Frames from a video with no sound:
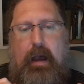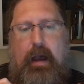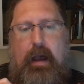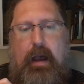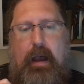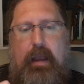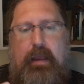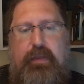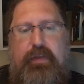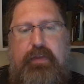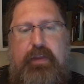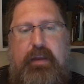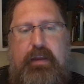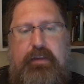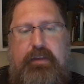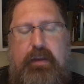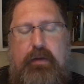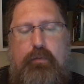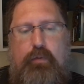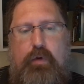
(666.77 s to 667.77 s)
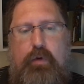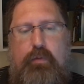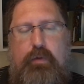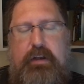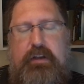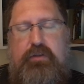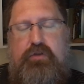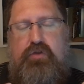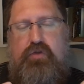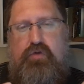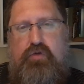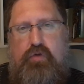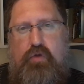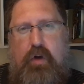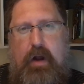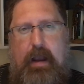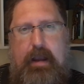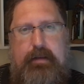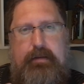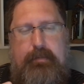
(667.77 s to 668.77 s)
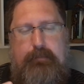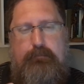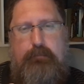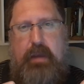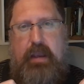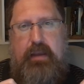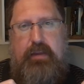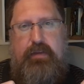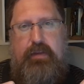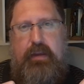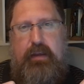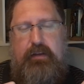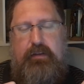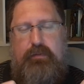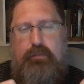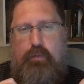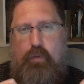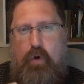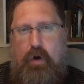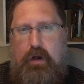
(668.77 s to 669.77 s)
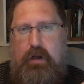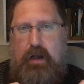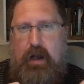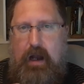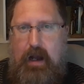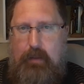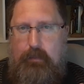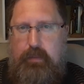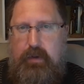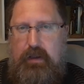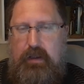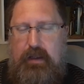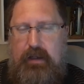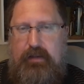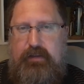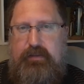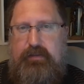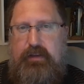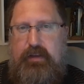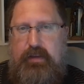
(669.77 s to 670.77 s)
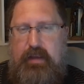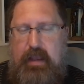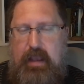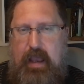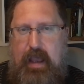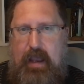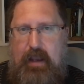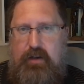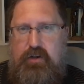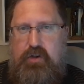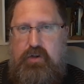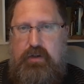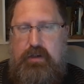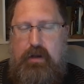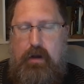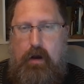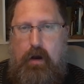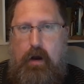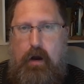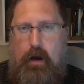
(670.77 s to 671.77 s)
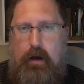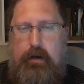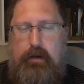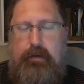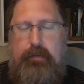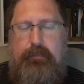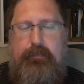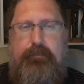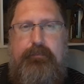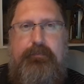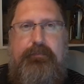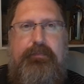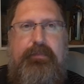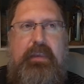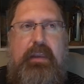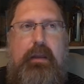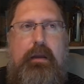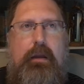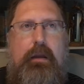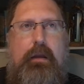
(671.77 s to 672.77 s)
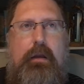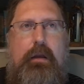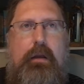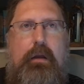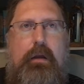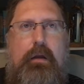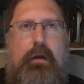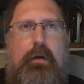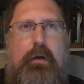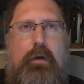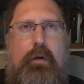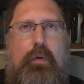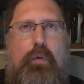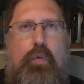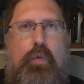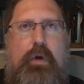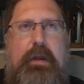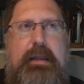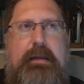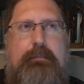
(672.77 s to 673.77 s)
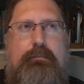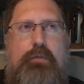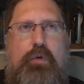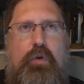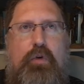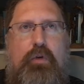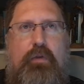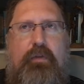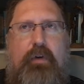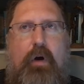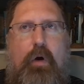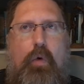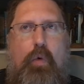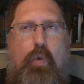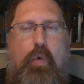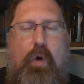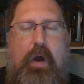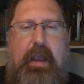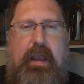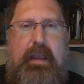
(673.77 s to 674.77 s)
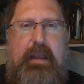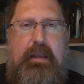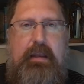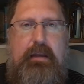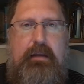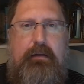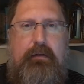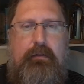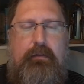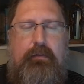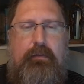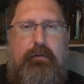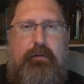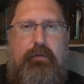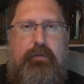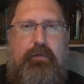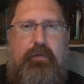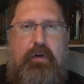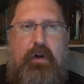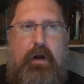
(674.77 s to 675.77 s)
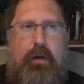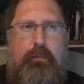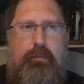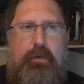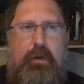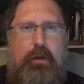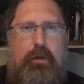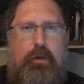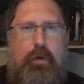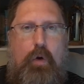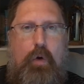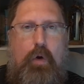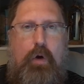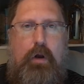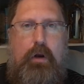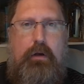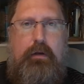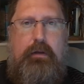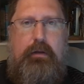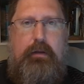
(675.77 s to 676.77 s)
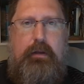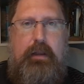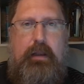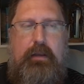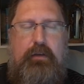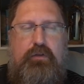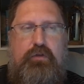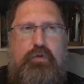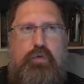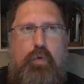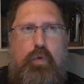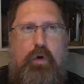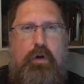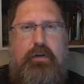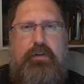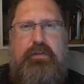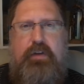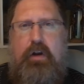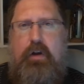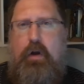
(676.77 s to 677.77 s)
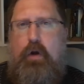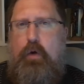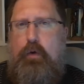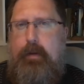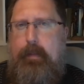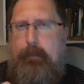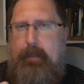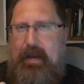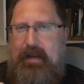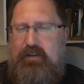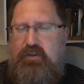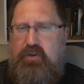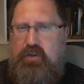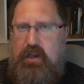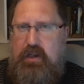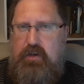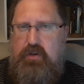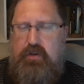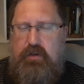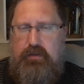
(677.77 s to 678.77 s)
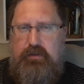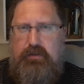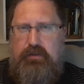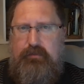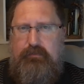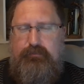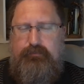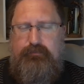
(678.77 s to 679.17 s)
I think that when we try to make things more complex than they actually are, we move away from the Lord and towards our own imaginations.